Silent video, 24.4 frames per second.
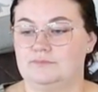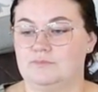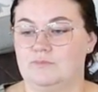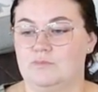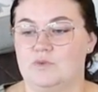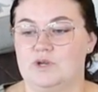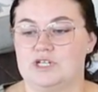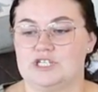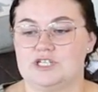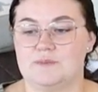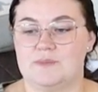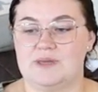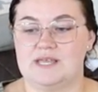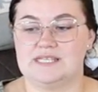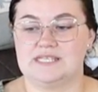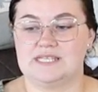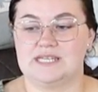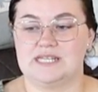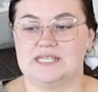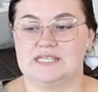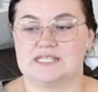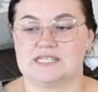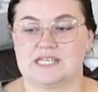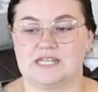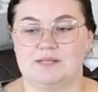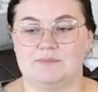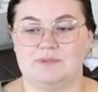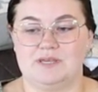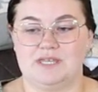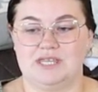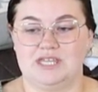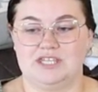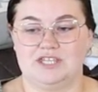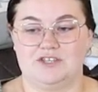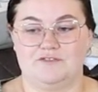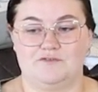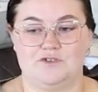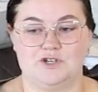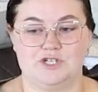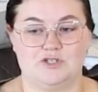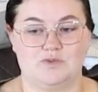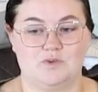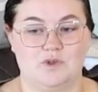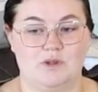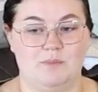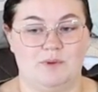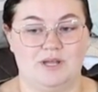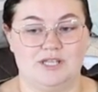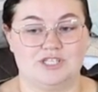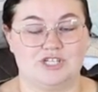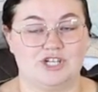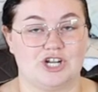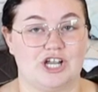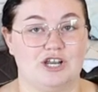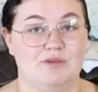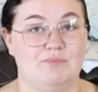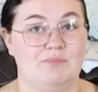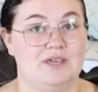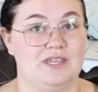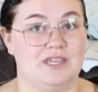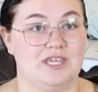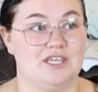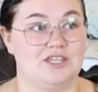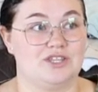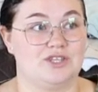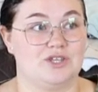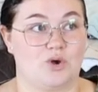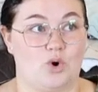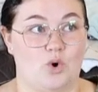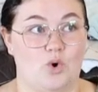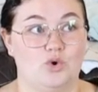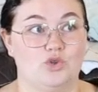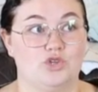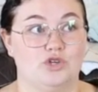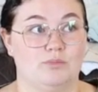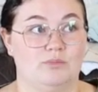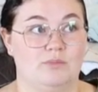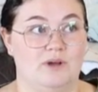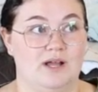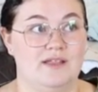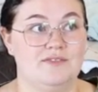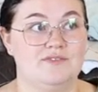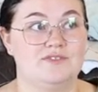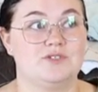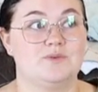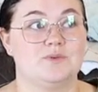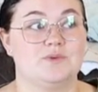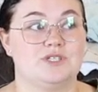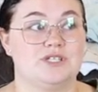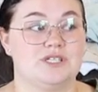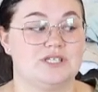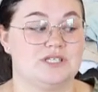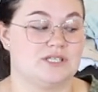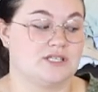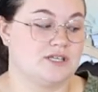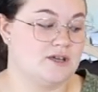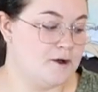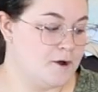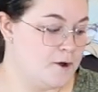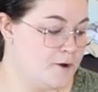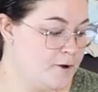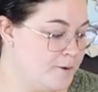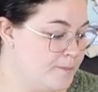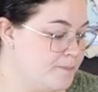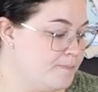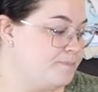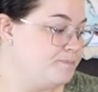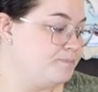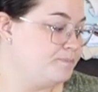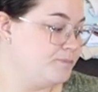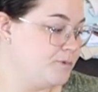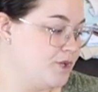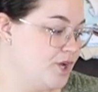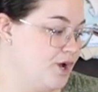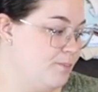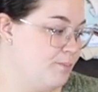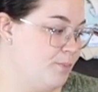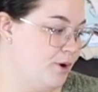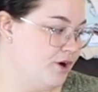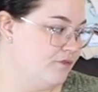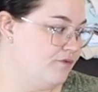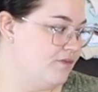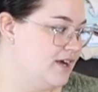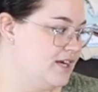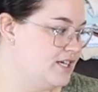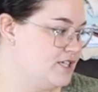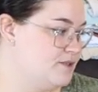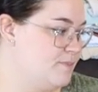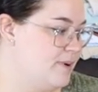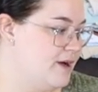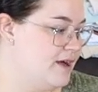which means that it's going to be like the first 3 months are going to be like the colder months, which is perfect.